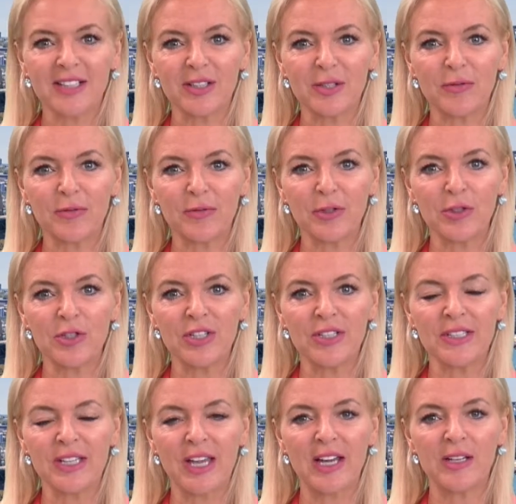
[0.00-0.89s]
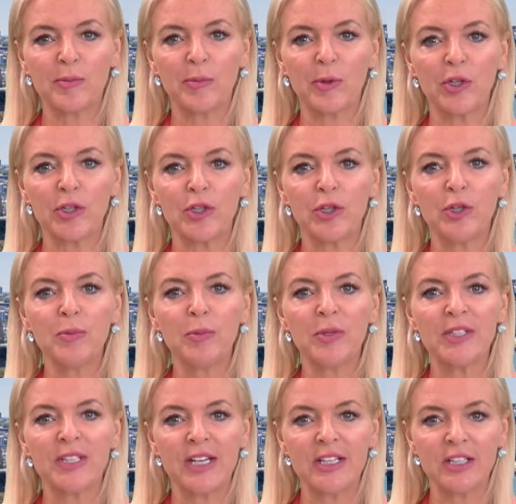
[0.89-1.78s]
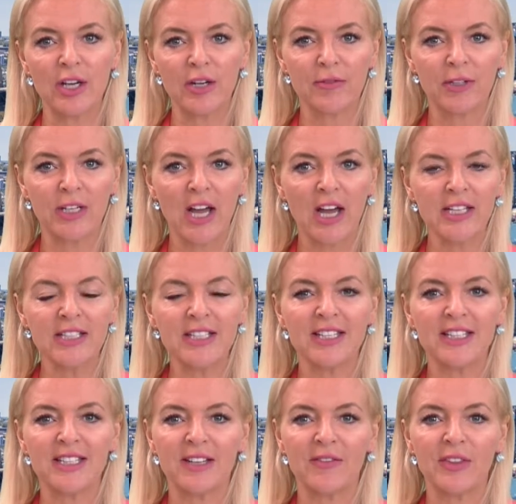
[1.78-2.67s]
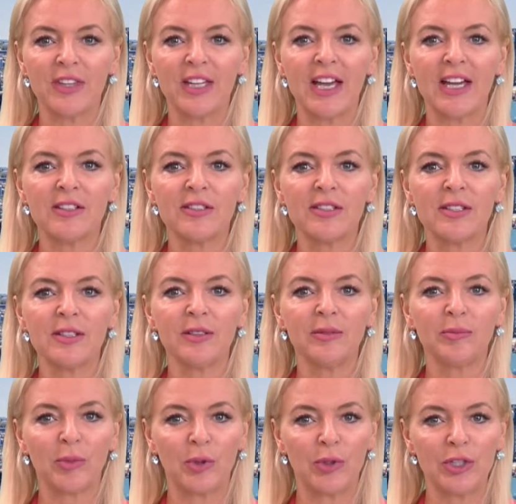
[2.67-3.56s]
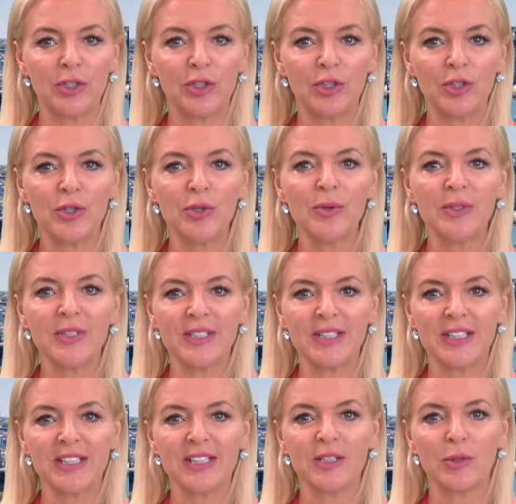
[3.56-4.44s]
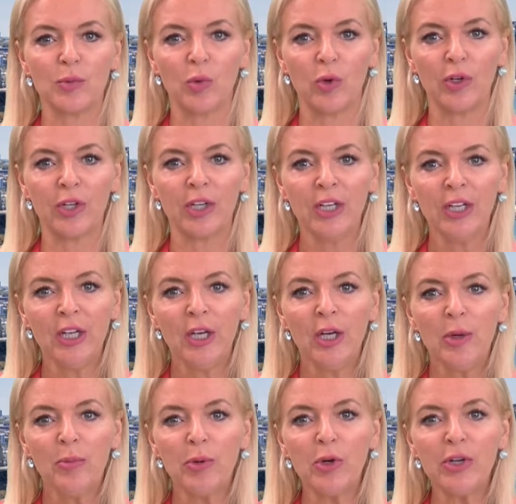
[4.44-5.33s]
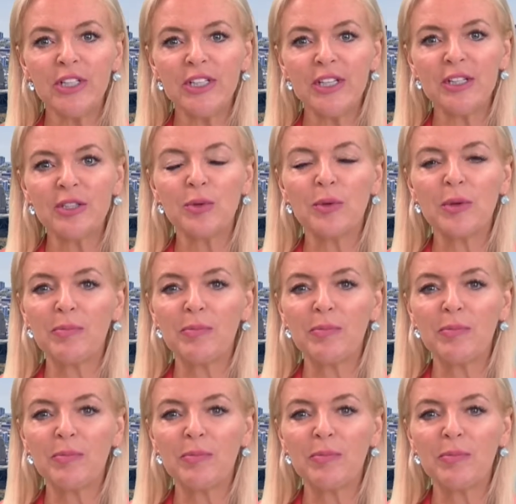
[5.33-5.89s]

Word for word: X futures gained zero point two percent overnight to seven thousand point two six one, pointing to a